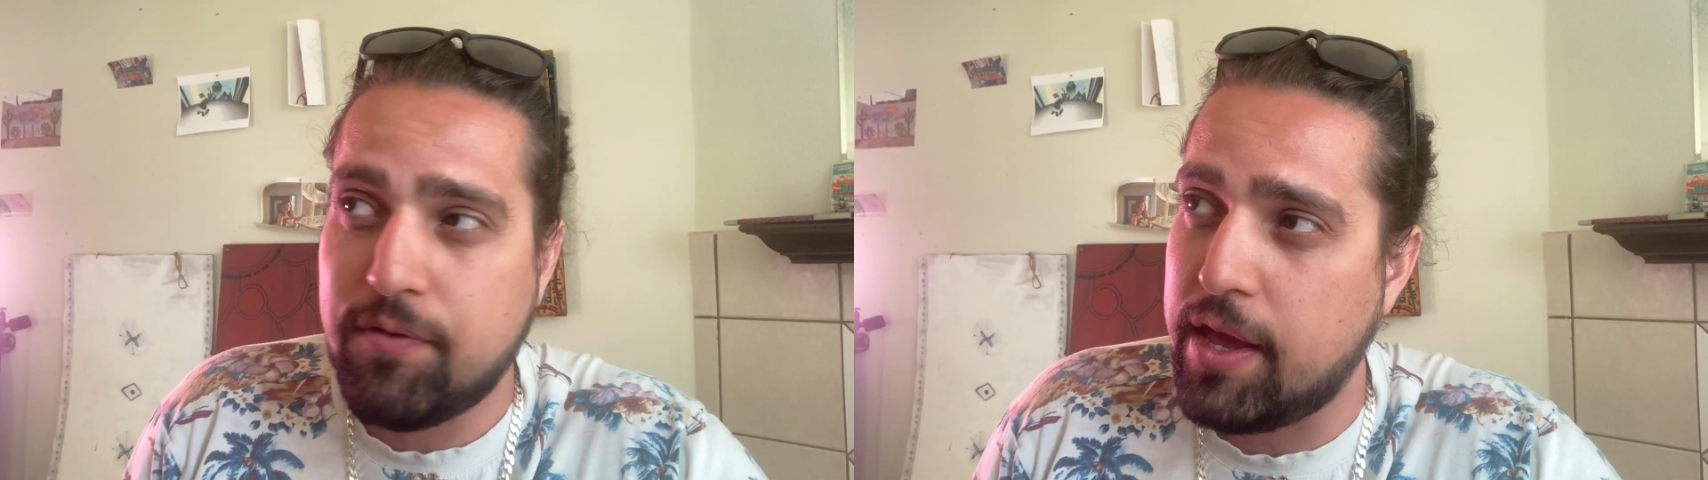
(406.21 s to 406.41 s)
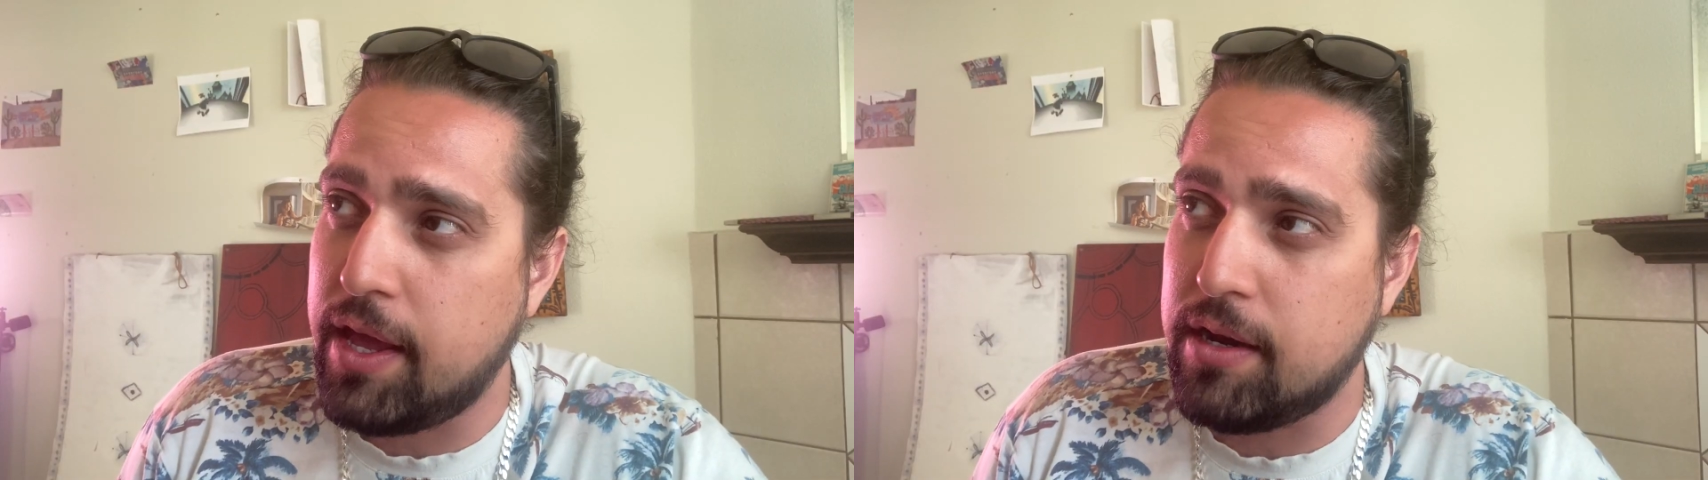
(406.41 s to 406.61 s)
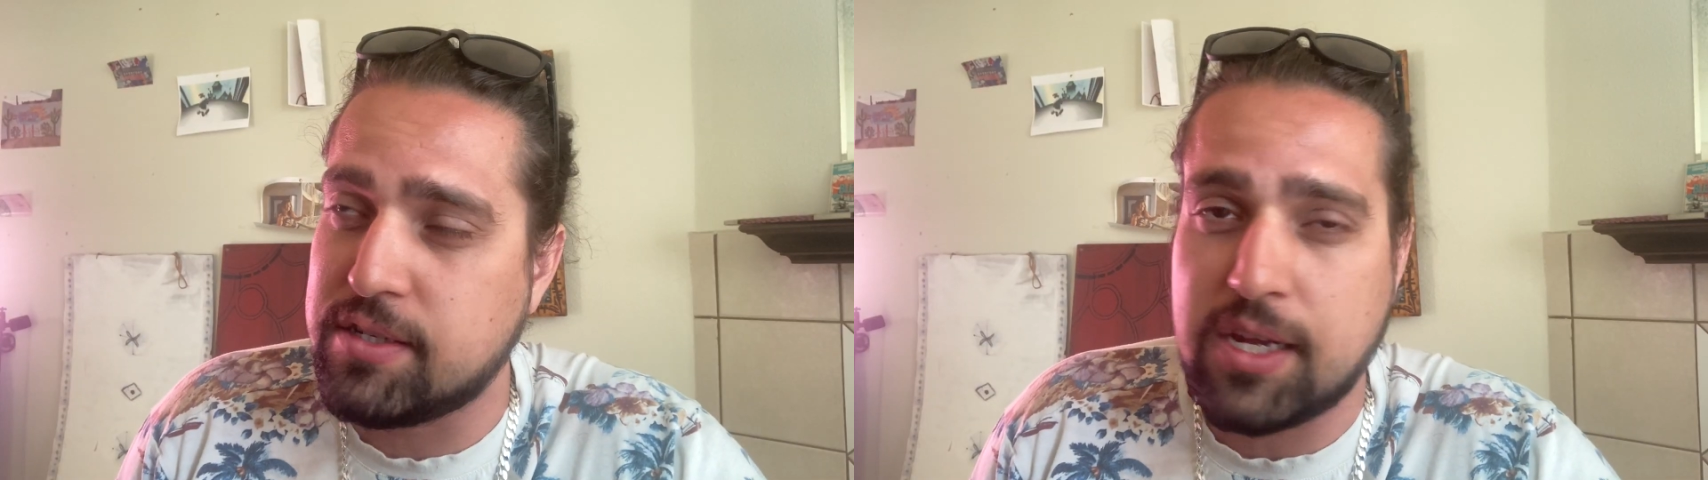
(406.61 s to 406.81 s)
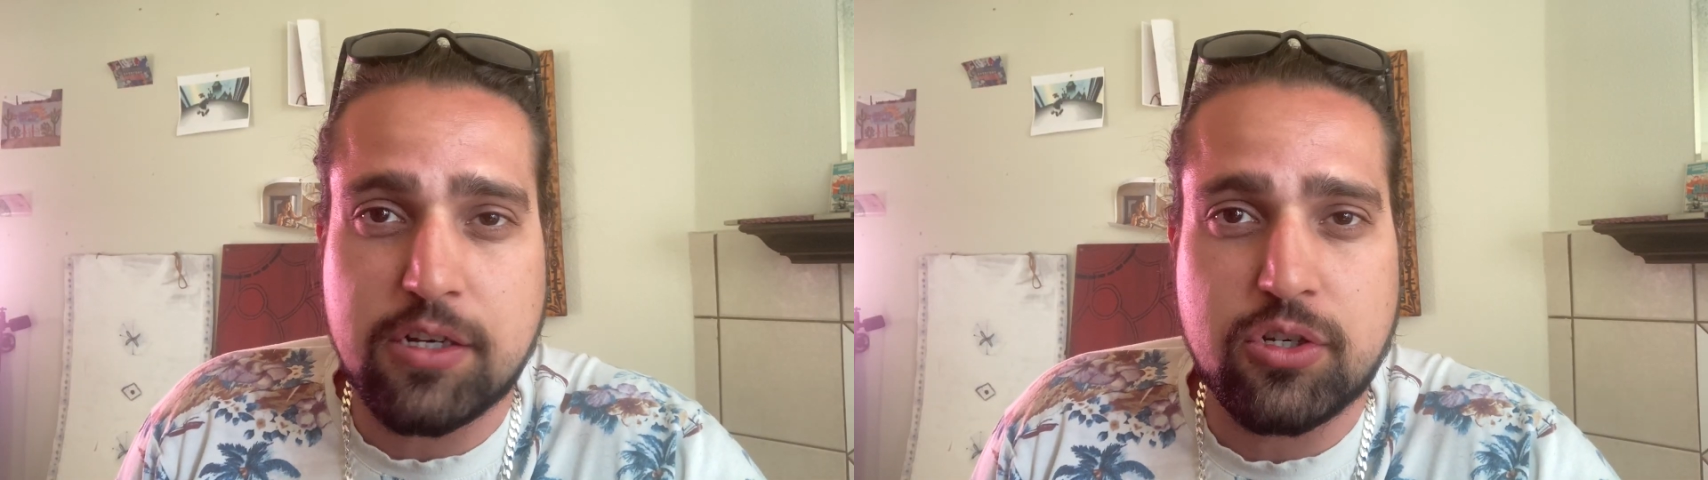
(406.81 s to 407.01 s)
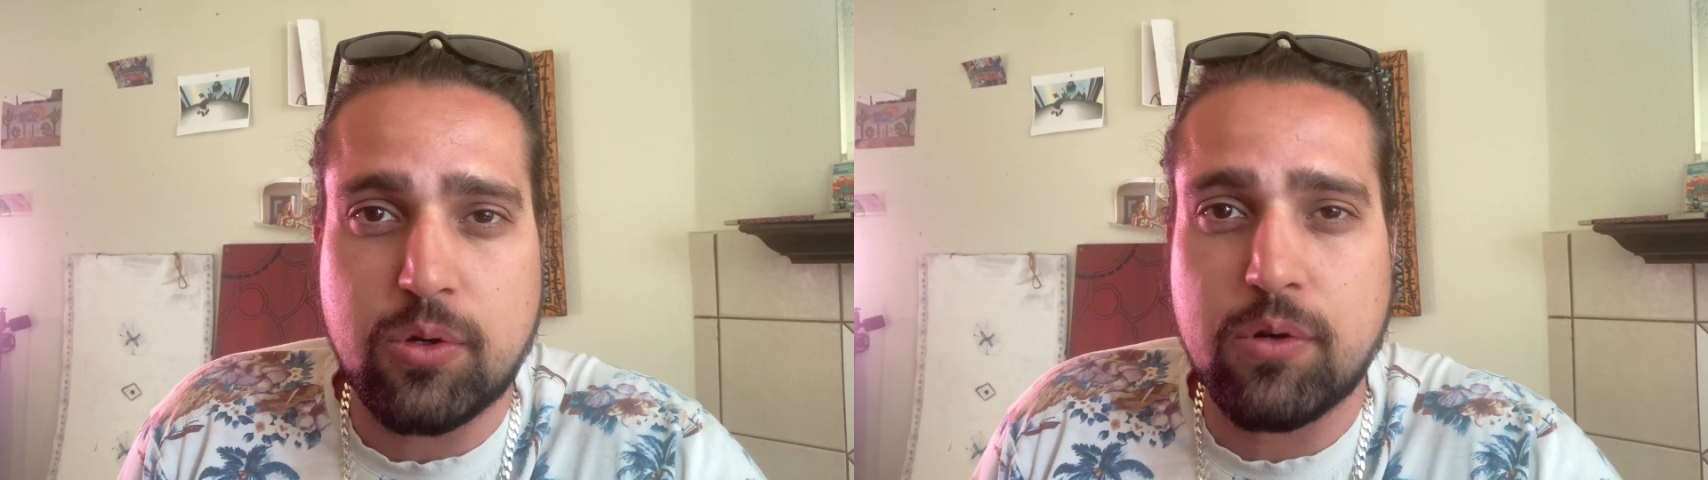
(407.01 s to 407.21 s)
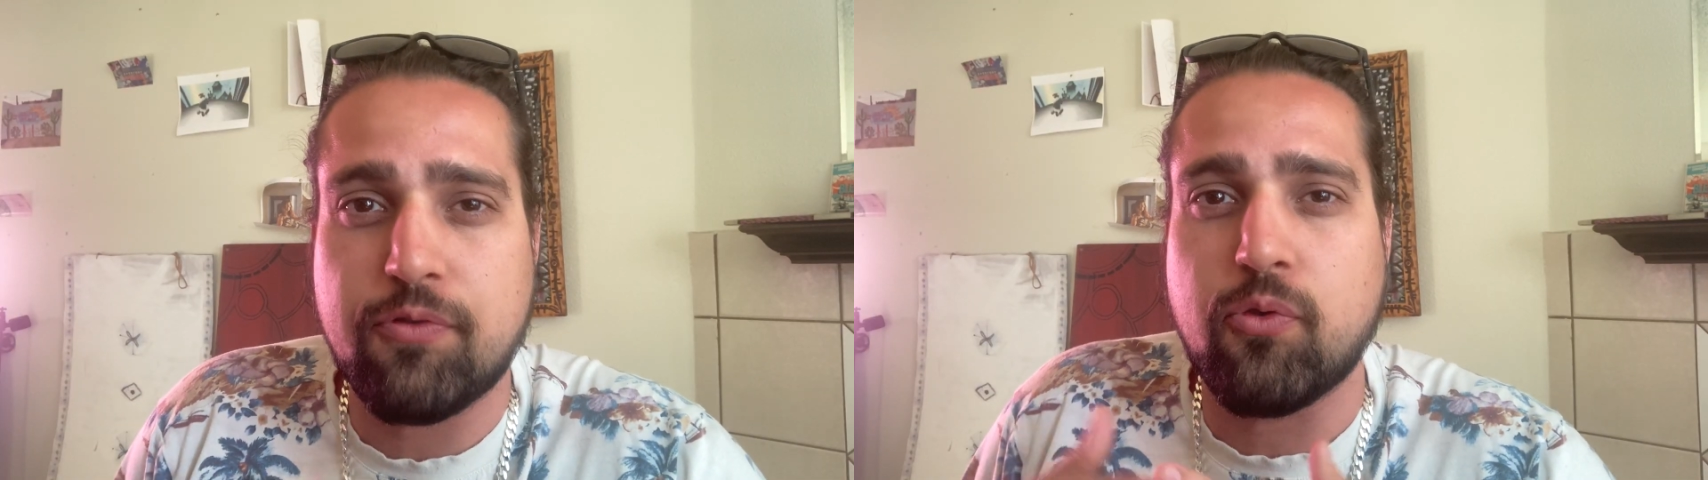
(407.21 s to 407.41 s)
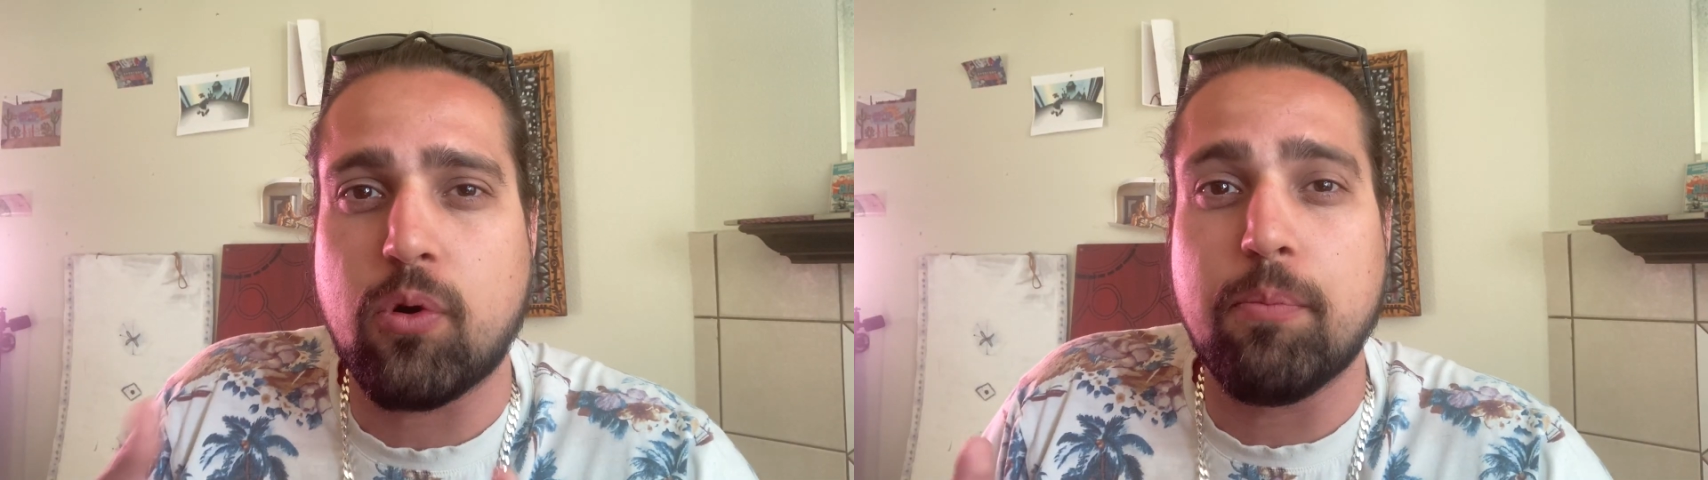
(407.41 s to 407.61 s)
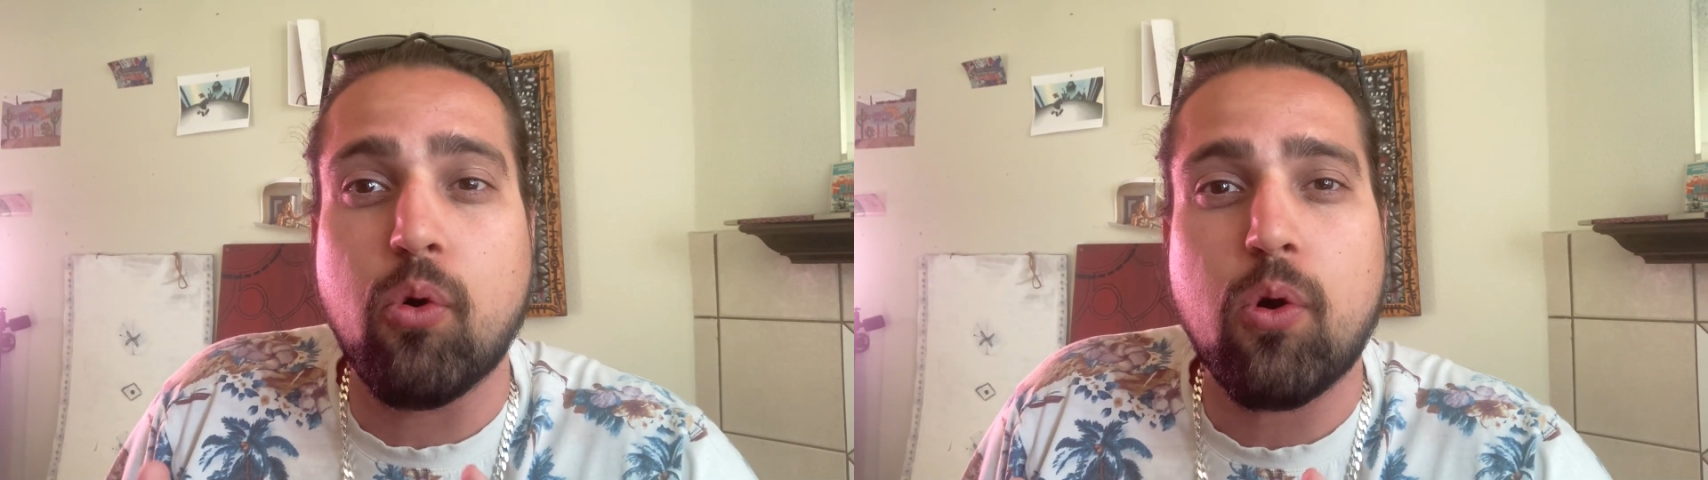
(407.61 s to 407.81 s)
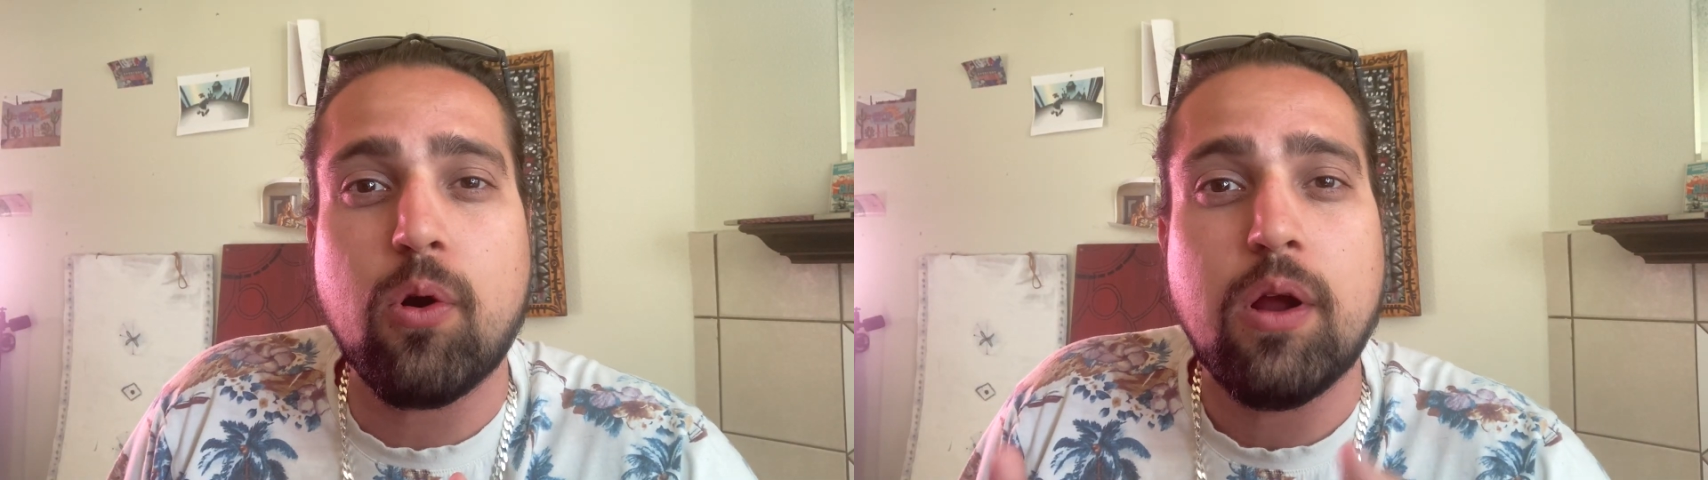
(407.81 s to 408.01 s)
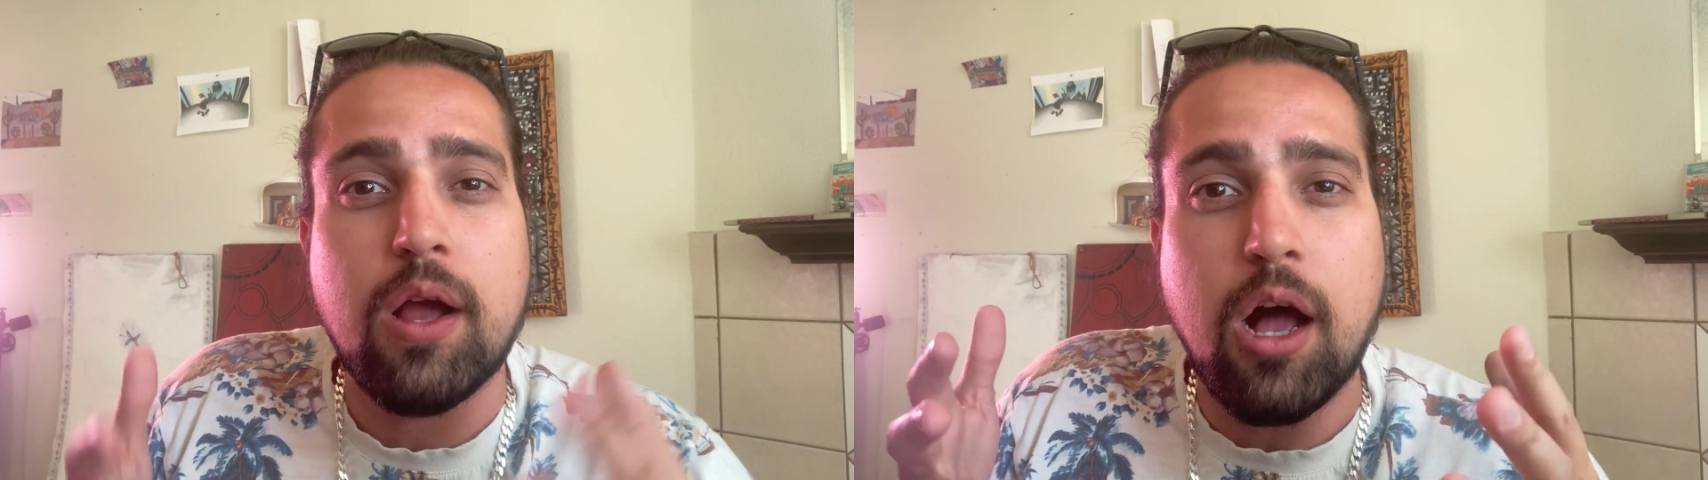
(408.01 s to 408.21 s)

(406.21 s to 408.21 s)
and stay tuned for more